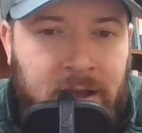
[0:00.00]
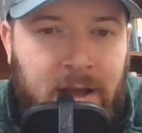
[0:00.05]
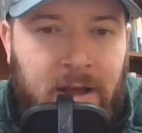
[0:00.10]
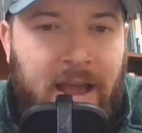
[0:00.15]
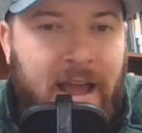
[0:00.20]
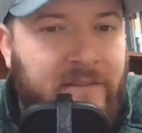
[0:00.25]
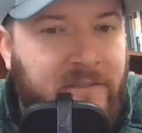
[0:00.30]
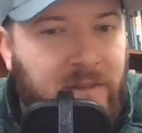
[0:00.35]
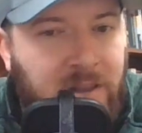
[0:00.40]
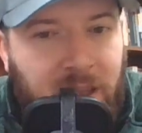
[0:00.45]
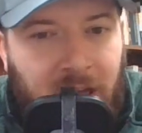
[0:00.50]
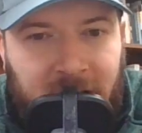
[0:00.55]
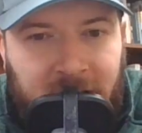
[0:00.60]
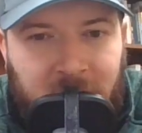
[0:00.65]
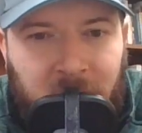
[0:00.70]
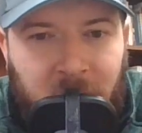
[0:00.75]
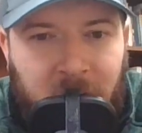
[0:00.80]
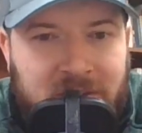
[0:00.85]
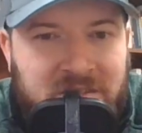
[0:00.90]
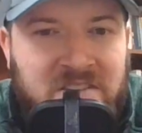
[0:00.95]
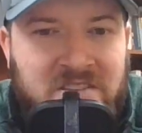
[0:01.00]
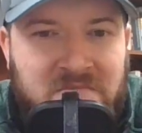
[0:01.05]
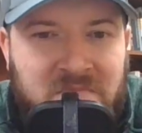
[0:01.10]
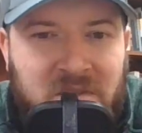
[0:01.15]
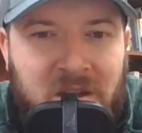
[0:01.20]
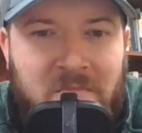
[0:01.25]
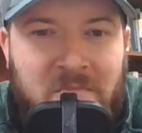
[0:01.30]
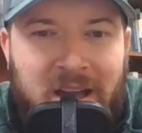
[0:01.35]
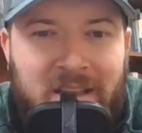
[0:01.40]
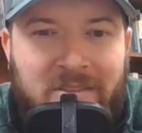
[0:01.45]
I have a lot of questions
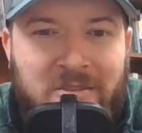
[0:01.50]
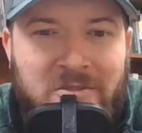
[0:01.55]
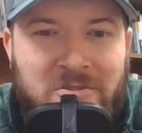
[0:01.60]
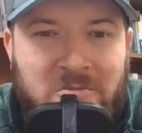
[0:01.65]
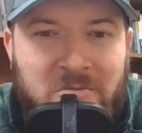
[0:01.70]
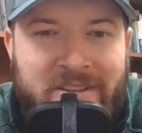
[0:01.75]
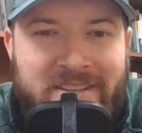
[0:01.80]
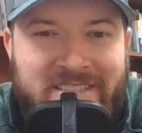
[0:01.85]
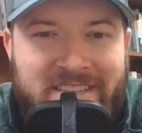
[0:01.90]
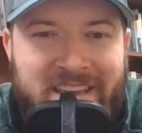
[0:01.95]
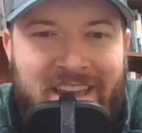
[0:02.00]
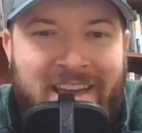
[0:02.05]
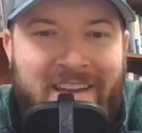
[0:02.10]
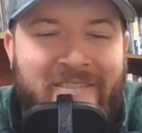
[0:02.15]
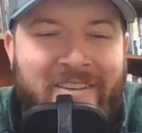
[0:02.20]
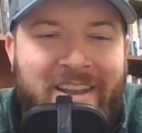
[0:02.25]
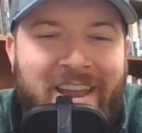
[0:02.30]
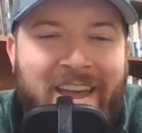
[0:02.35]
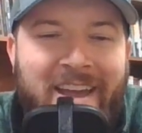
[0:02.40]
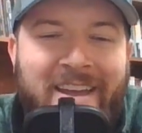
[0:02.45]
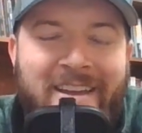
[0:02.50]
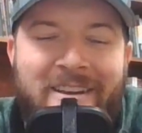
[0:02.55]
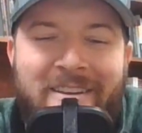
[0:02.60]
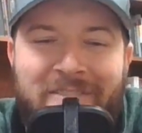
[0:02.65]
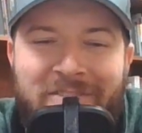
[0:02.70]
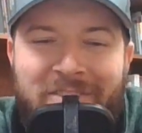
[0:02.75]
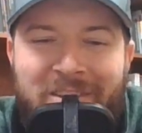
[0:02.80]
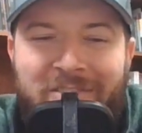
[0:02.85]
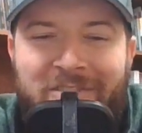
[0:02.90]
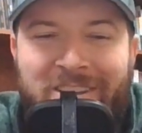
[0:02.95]
about Matthew
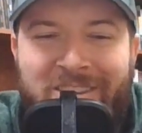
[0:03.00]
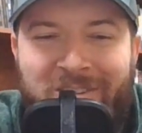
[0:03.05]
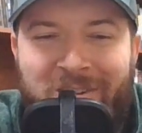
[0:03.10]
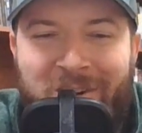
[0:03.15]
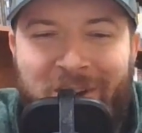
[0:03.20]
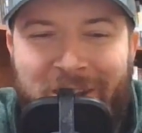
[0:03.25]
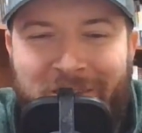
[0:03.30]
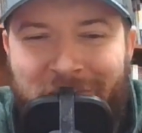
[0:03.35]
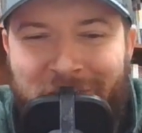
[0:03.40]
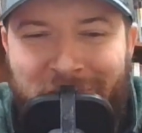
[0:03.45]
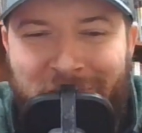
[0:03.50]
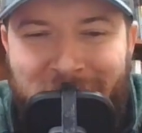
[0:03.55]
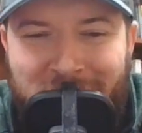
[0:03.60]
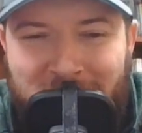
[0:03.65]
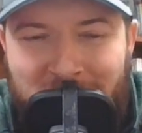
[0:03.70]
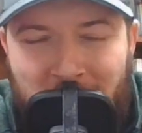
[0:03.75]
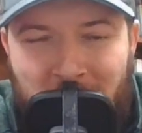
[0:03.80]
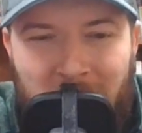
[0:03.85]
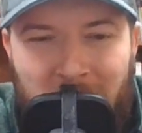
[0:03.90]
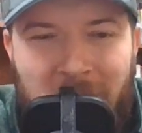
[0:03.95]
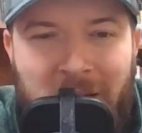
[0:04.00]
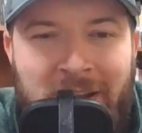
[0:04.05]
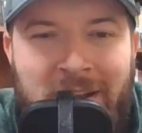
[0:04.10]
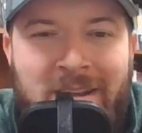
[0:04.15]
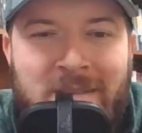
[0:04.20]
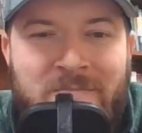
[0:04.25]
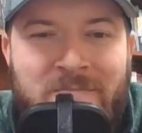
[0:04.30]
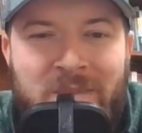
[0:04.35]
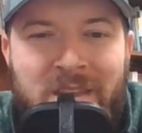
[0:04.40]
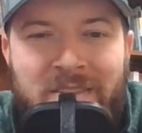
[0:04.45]
27:53 and 54.
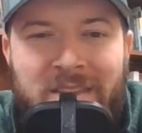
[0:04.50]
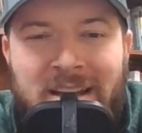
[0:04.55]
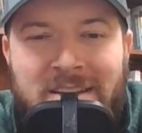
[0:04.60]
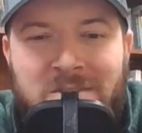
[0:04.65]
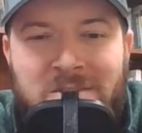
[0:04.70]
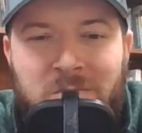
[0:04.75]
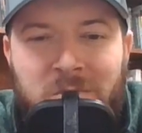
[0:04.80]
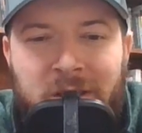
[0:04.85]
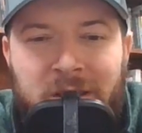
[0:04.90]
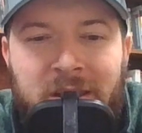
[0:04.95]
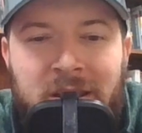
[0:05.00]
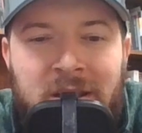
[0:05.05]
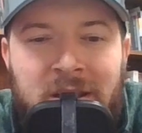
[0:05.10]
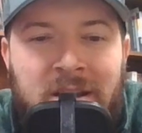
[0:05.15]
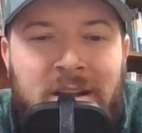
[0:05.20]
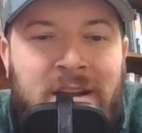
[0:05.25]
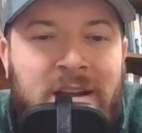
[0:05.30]
And that's when